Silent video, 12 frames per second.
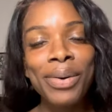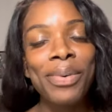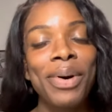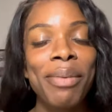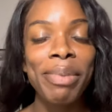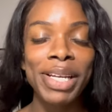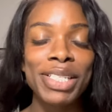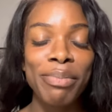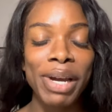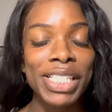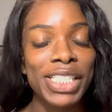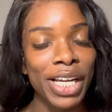Welcome back to
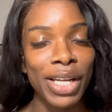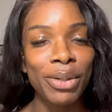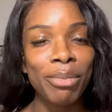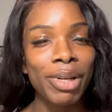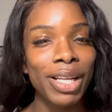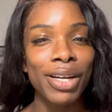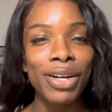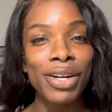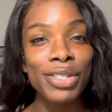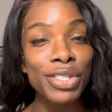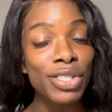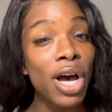my channel, Milan
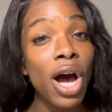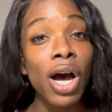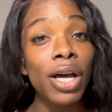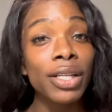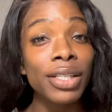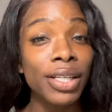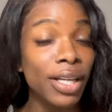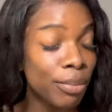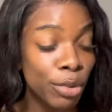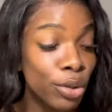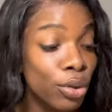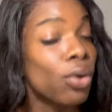Garcon, and I'm
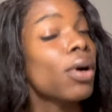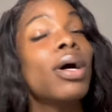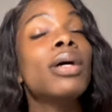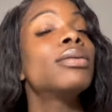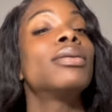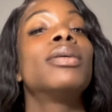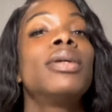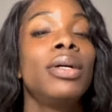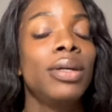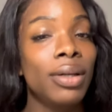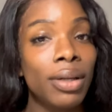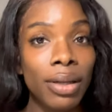your girl,
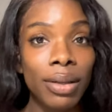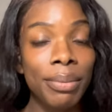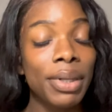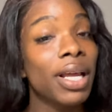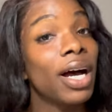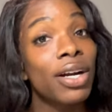Milan